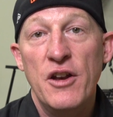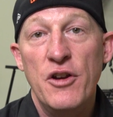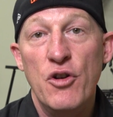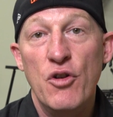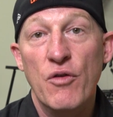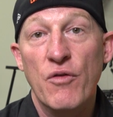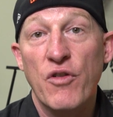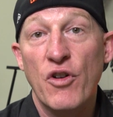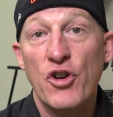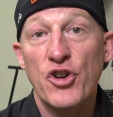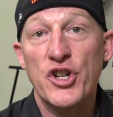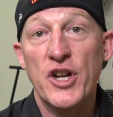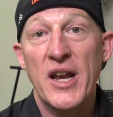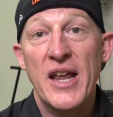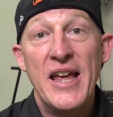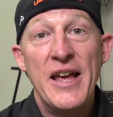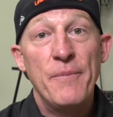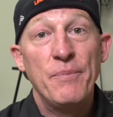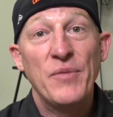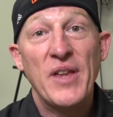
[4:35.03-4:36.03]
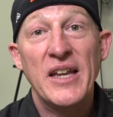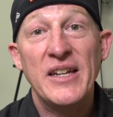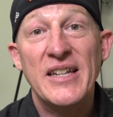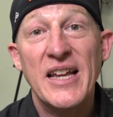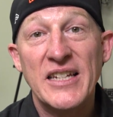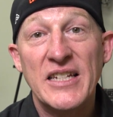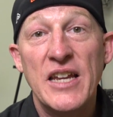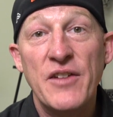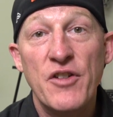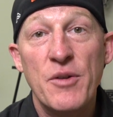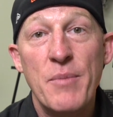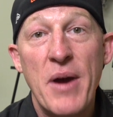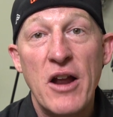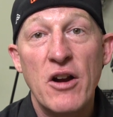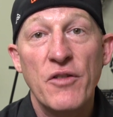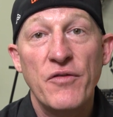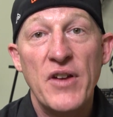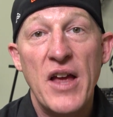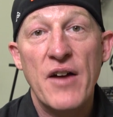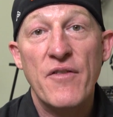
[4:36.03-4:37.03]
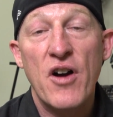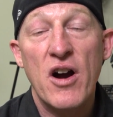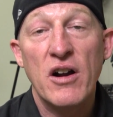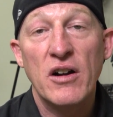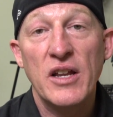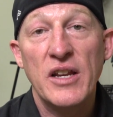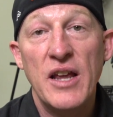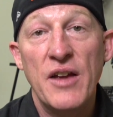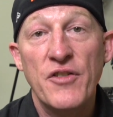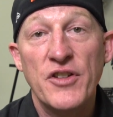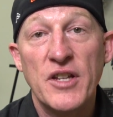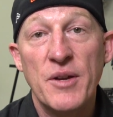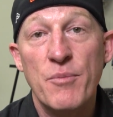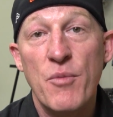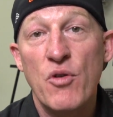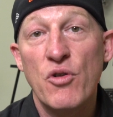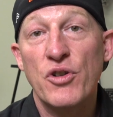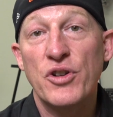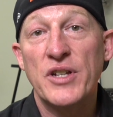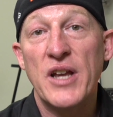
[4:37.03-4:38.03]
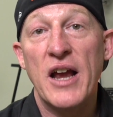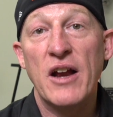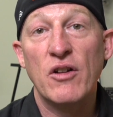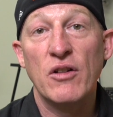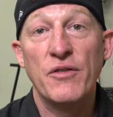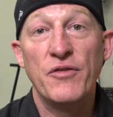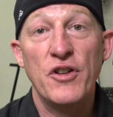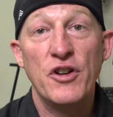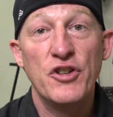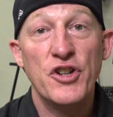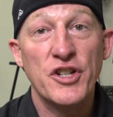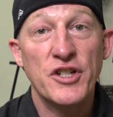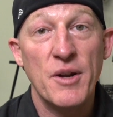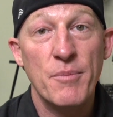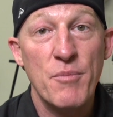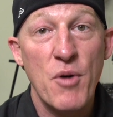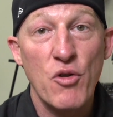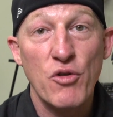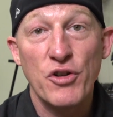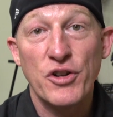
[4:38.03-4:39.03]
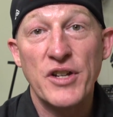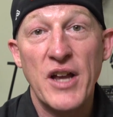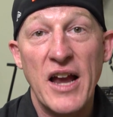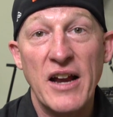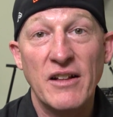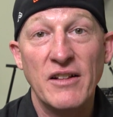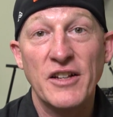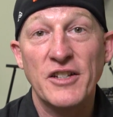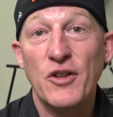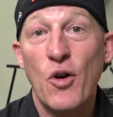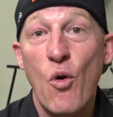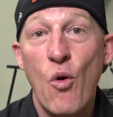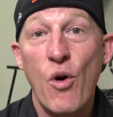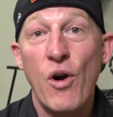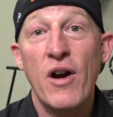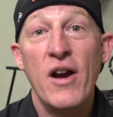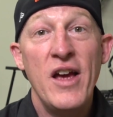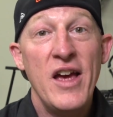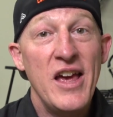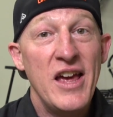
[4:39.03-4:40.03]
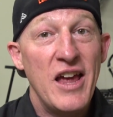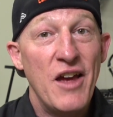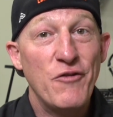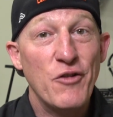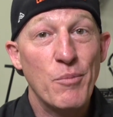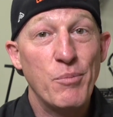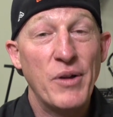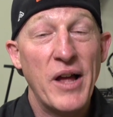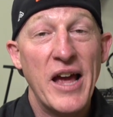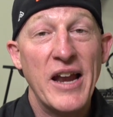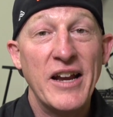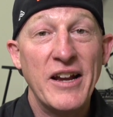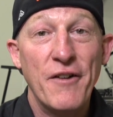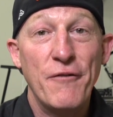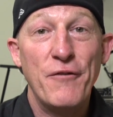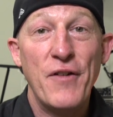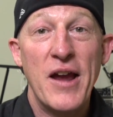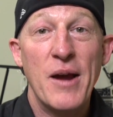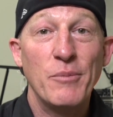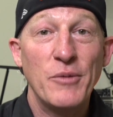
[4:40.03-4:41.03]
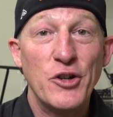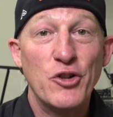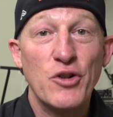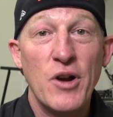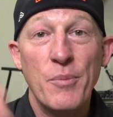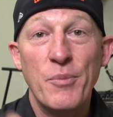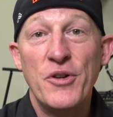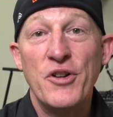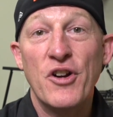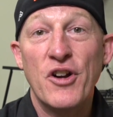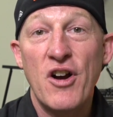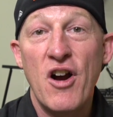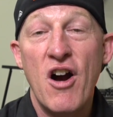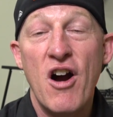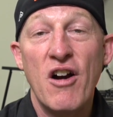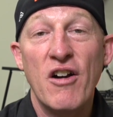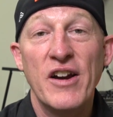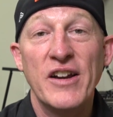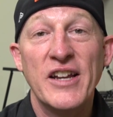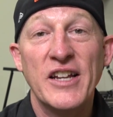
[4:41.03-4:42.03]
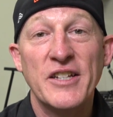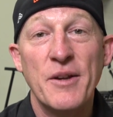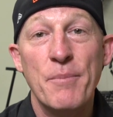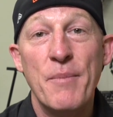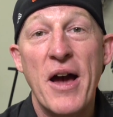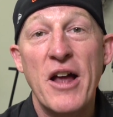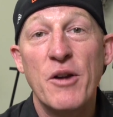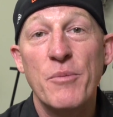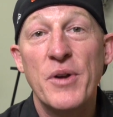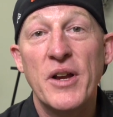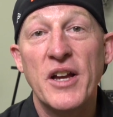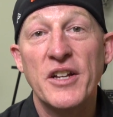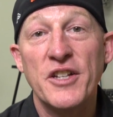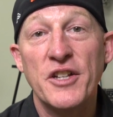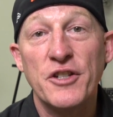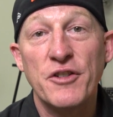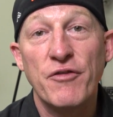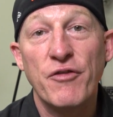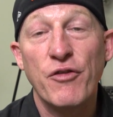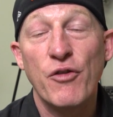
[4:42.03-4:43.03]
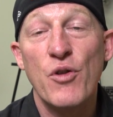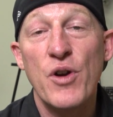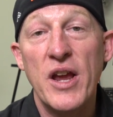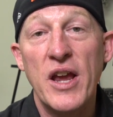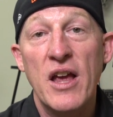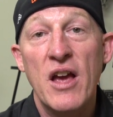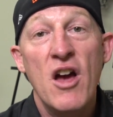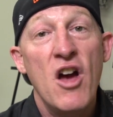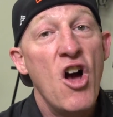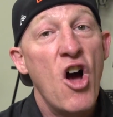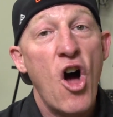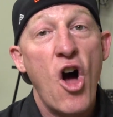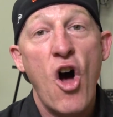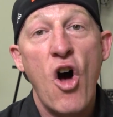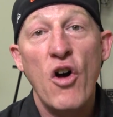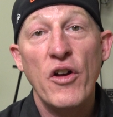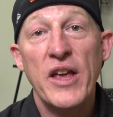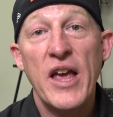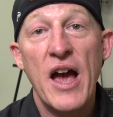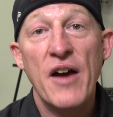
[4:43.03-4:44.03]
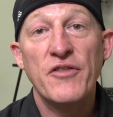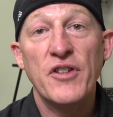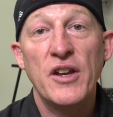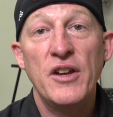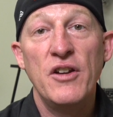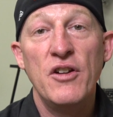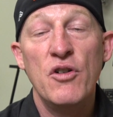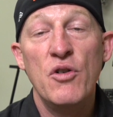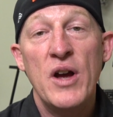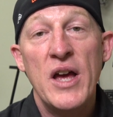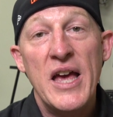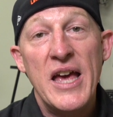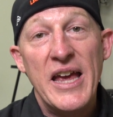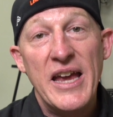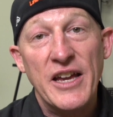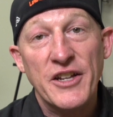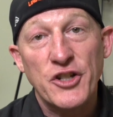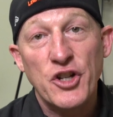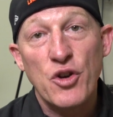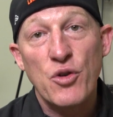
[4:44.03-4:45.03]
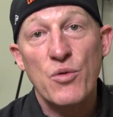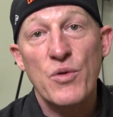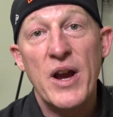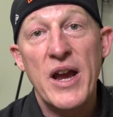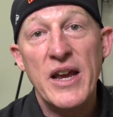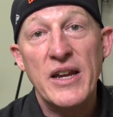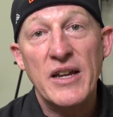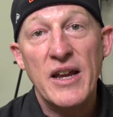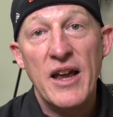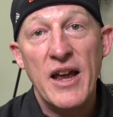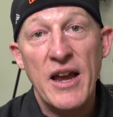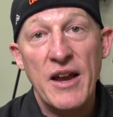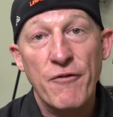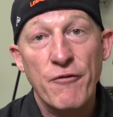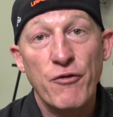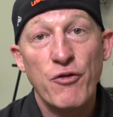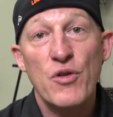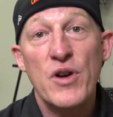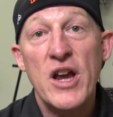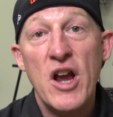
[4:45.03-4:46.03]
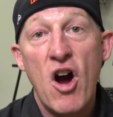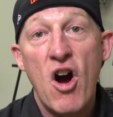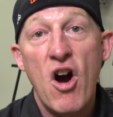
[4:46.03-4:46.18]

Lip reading: new version. It doesn't even matter if you have a Harley-Davidson motorcycle, if you're just a motorcyclist, or if you're planning a family trip in your car, it doesn't matter because it's free. All you have to do is create a free